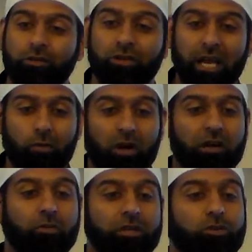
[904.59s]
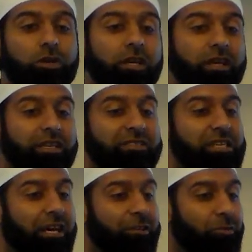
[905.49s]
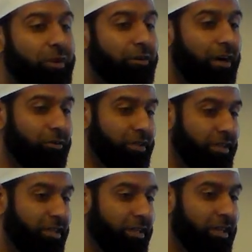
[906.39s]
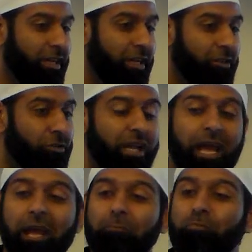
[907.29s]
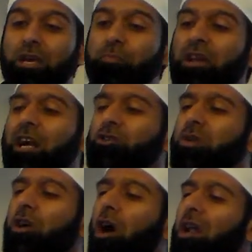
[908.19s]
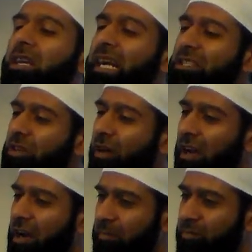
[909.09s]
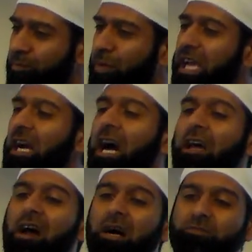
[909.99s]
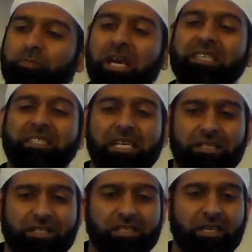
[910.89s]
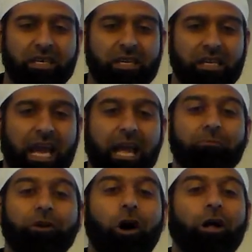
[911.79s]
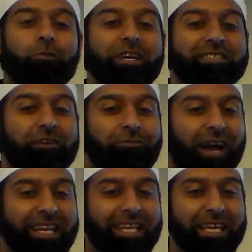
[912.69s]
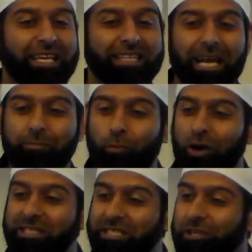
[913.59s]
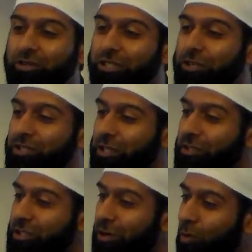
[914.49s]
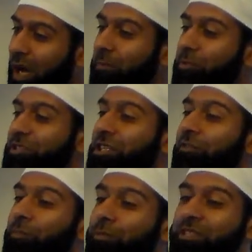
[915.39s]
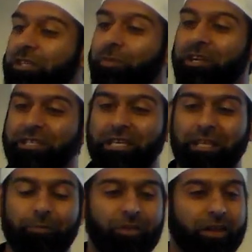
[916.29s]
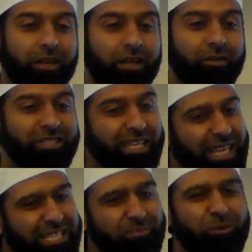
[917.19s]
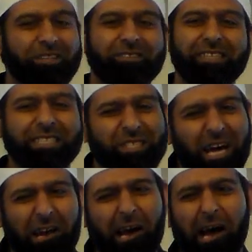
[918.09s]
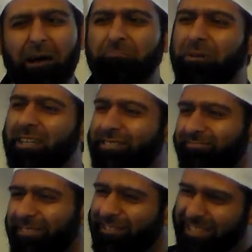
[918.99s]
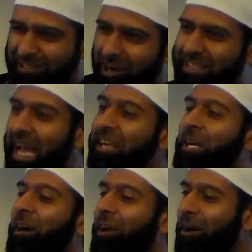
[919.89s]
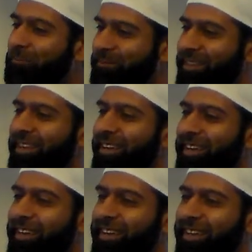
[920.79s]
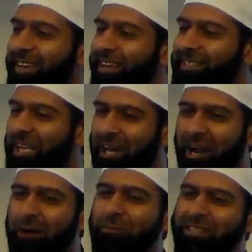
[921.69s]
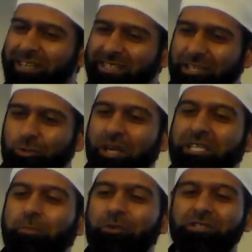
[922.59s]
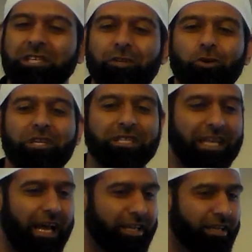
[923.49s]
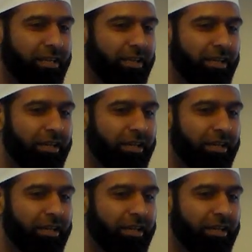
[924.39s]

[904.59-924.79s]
Today, what are we doing? It's the other way around. Today, people are doing all kinds of haram, big harams, big sins. And we always are finding that 0.00001% of permissibility. We say, yes, brother, it's just haram, but it's not that haram. It's haram, but there is a 20% good in that.